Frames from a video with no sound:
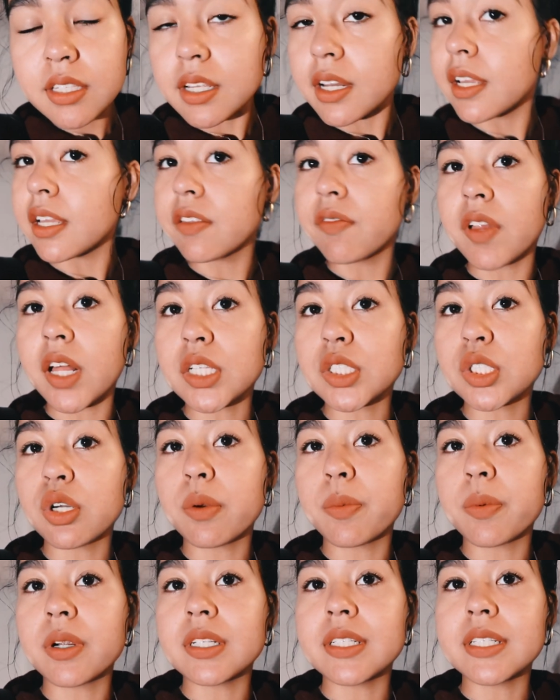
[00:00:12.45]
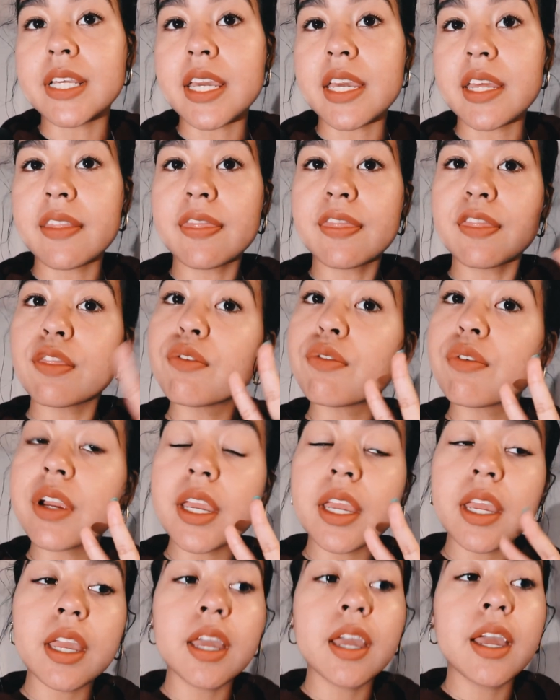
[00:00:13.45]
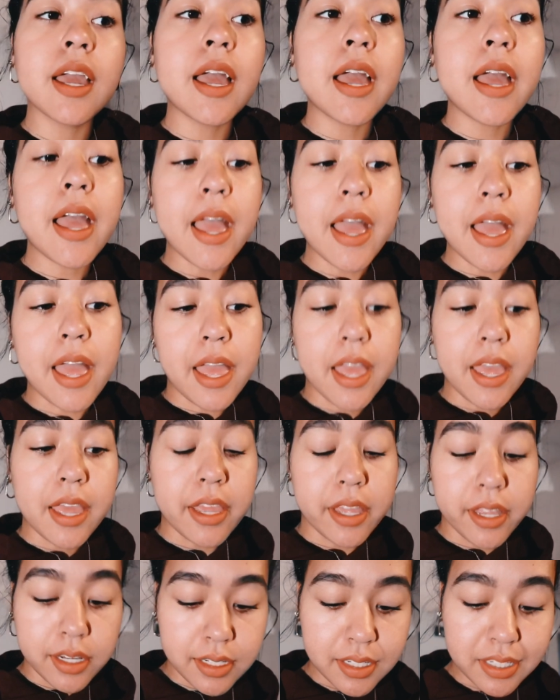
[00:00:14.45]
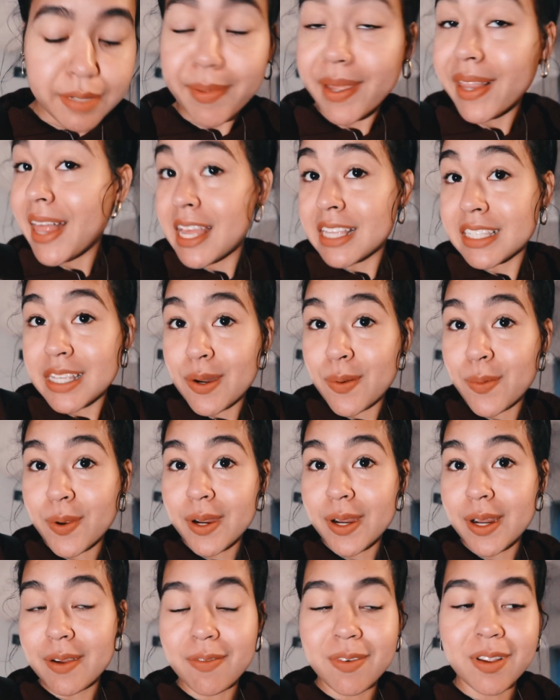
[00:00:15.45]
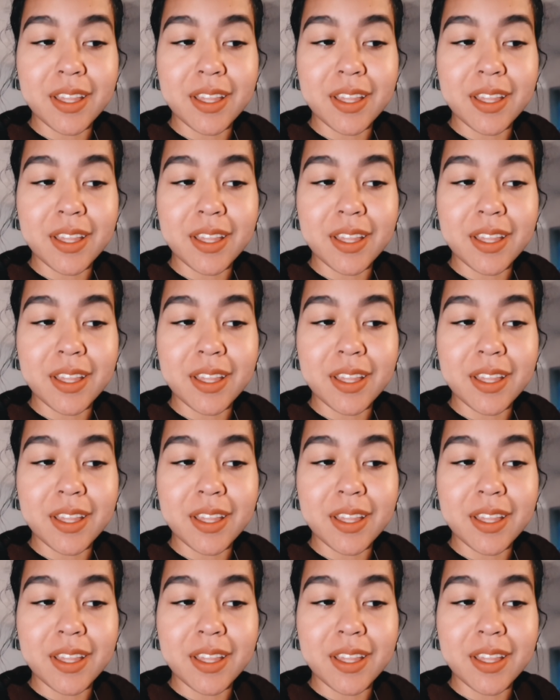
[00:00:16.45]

Today is Vlogtober day three, and it's my last day to work.